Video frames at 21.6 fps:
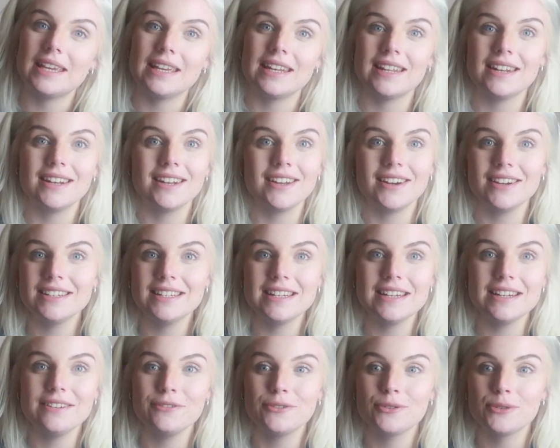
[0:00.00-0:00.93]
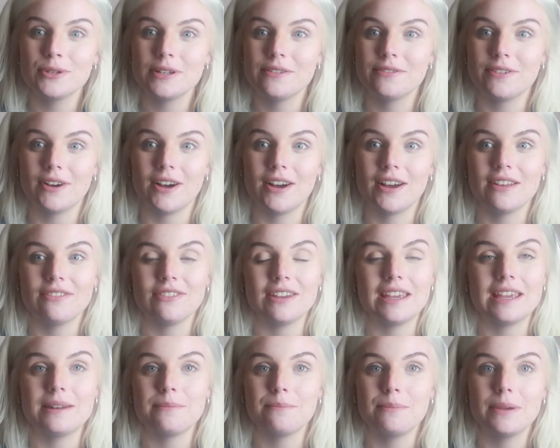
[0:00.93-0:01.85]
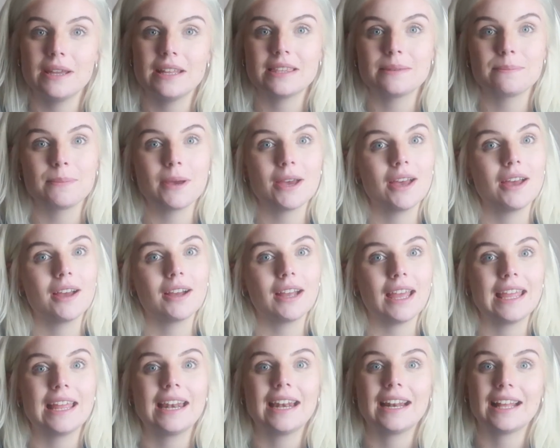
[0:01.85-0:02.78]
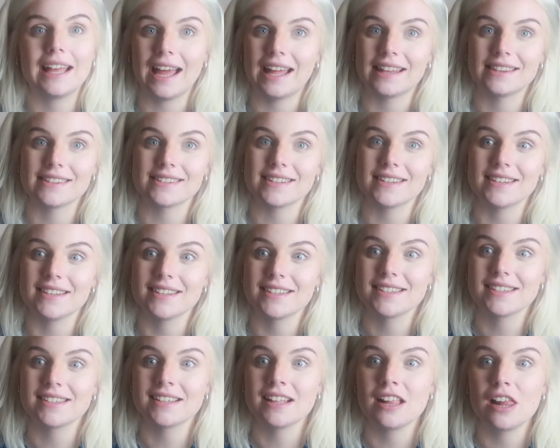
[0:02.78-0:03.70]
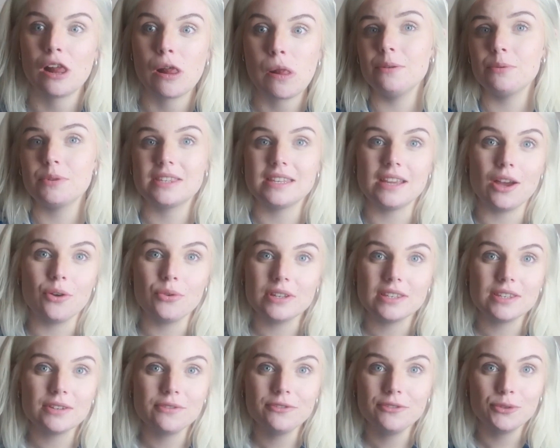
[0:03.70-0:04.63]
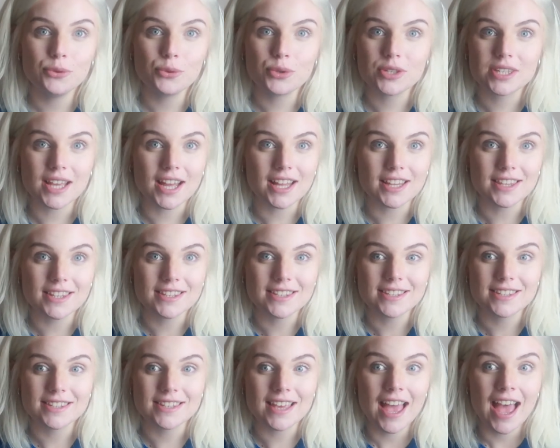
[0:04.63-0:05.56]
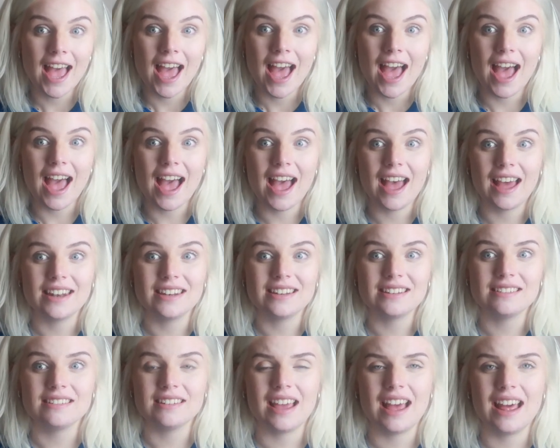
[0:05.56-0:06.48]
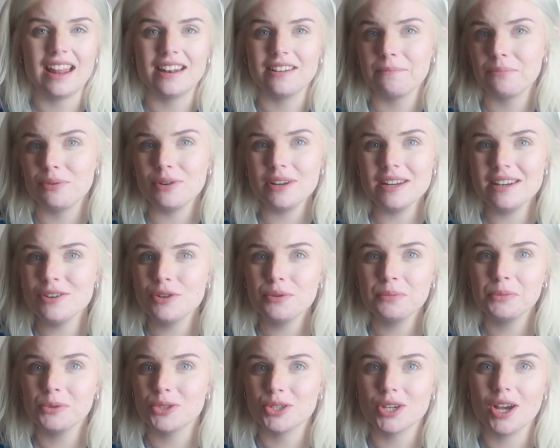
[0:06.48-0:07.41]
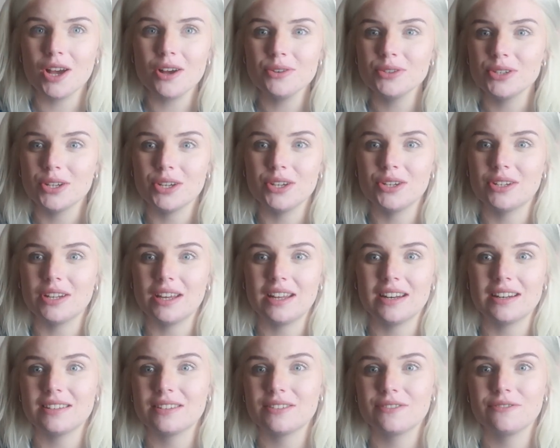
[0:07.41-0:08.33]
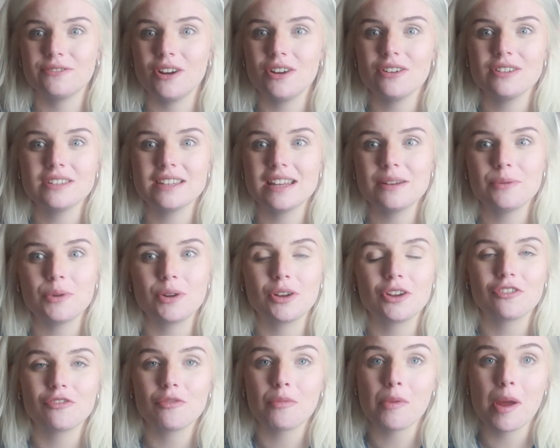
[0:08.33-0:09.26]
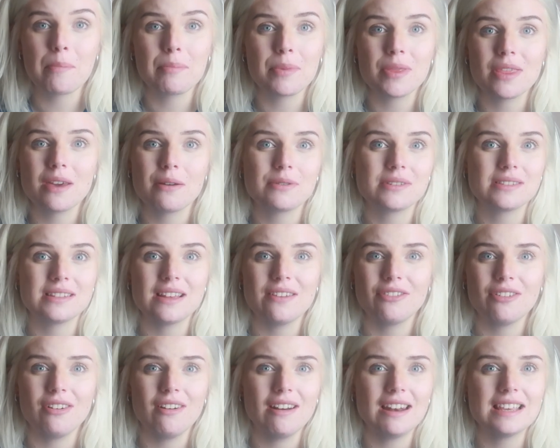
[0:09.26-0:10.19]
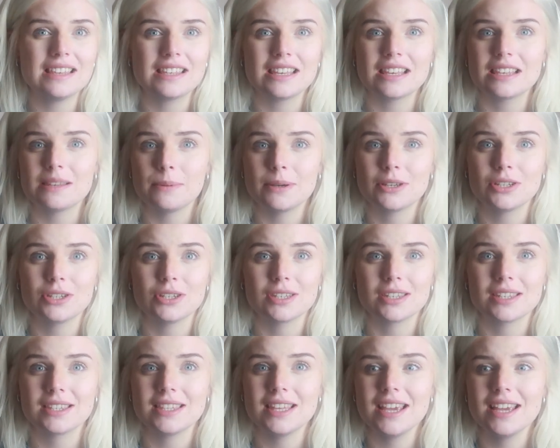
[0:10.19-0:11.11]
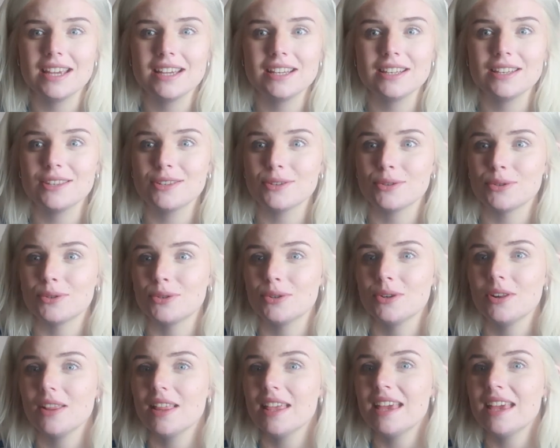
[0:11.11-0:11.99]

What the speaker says: in 1945 in Pittsburgh in Kansas. He was the oldest of 4 sons and had a pretty normal childhood, and as far as anyone could remember there was never any suspicious things or